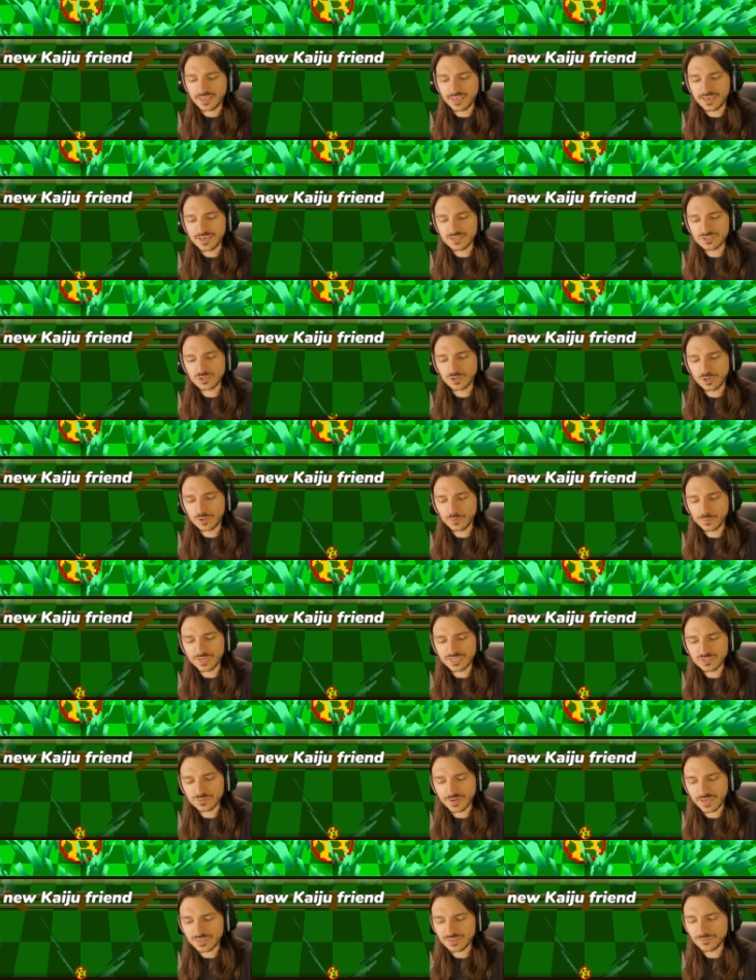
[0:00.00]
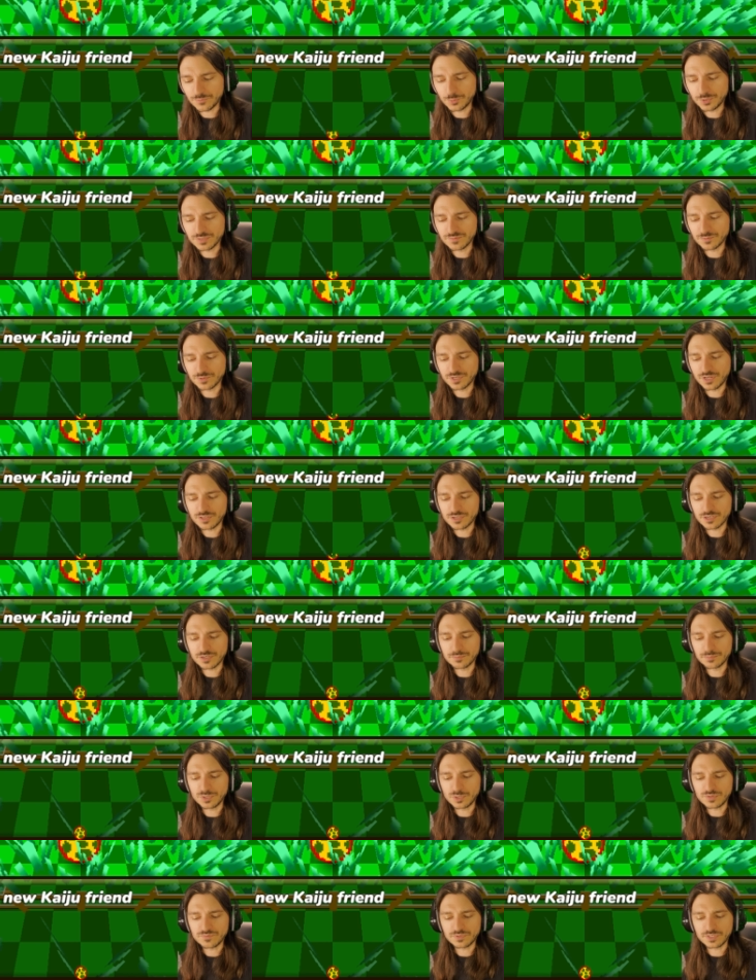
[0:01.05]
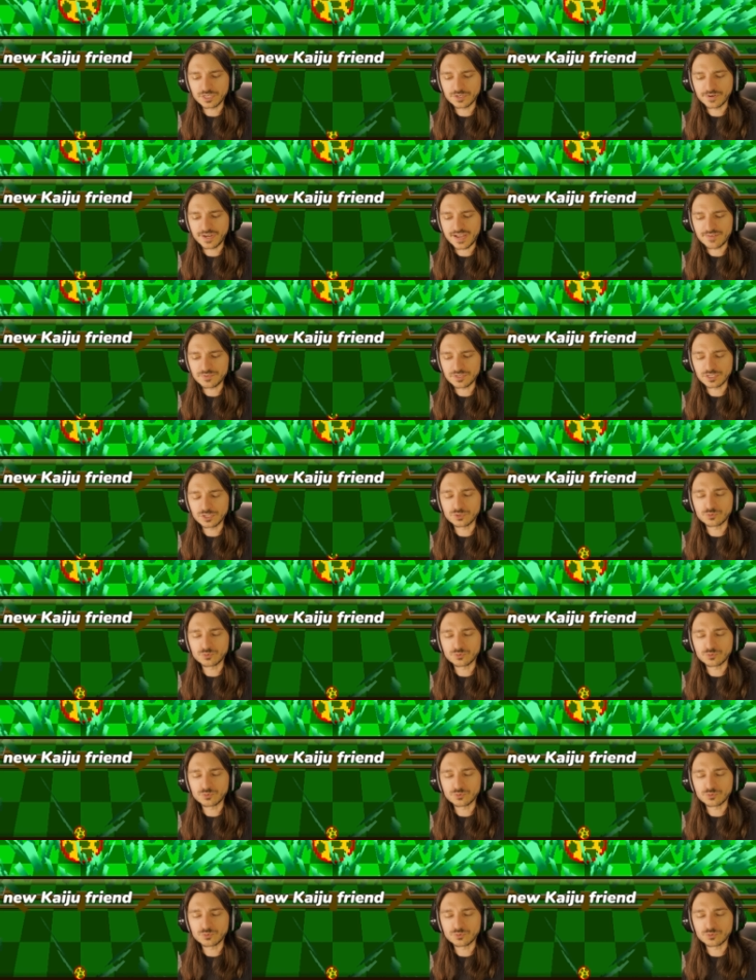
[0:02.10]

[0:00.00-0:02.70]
as always, Wrath of Wood, for another beautifully crafted,